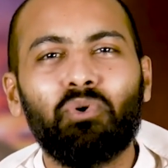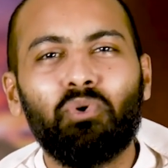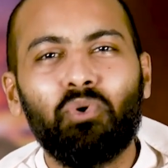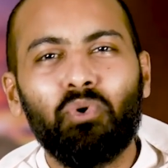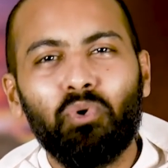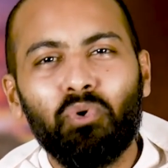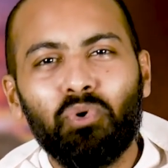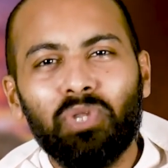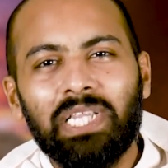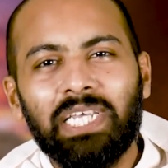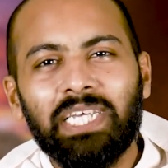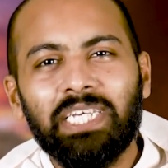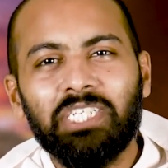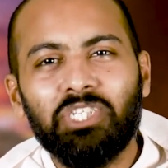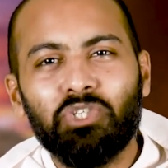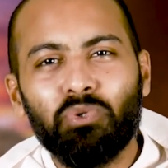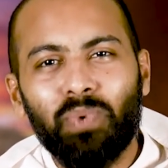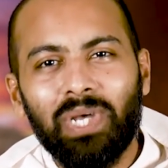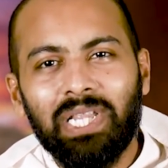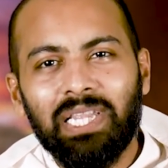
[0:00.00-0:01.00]
holy
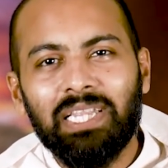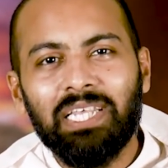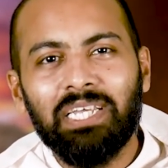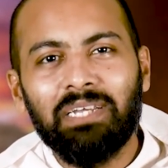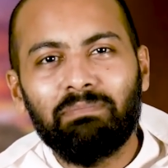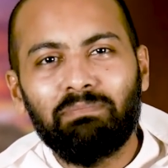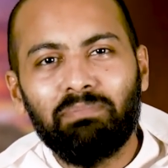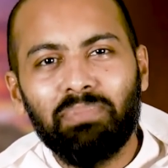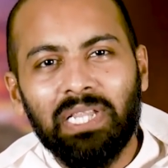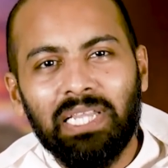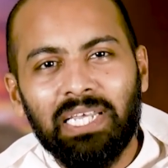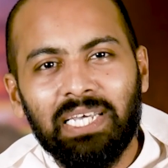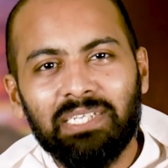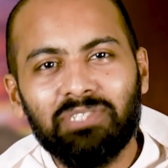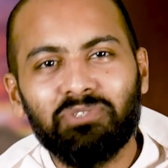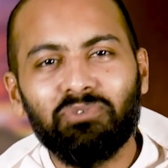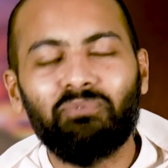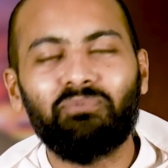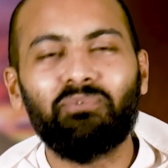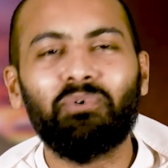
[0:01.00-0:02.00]
dwelling
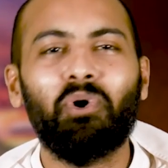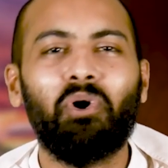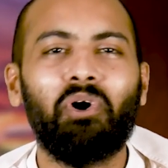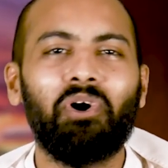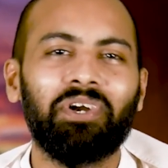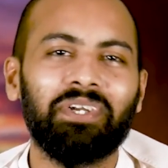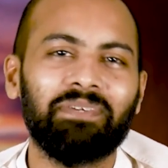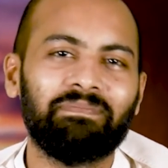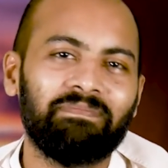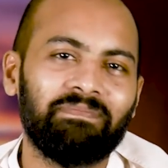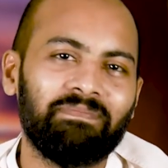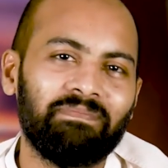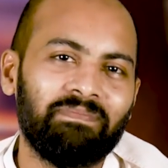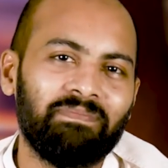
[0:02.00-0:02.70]
place of God